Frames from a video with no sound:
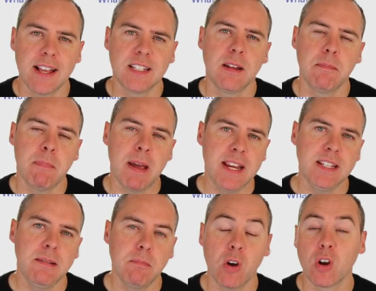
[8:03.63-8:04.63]
has an
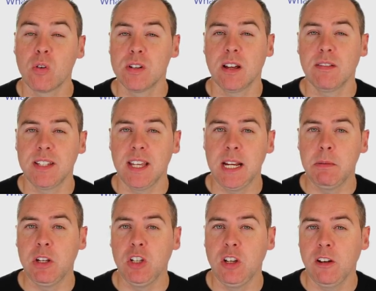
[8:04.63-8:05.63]
amazing Microsoft
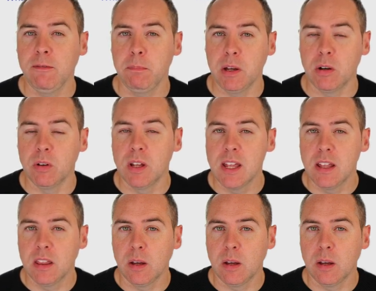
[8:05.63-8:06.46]
team that you've built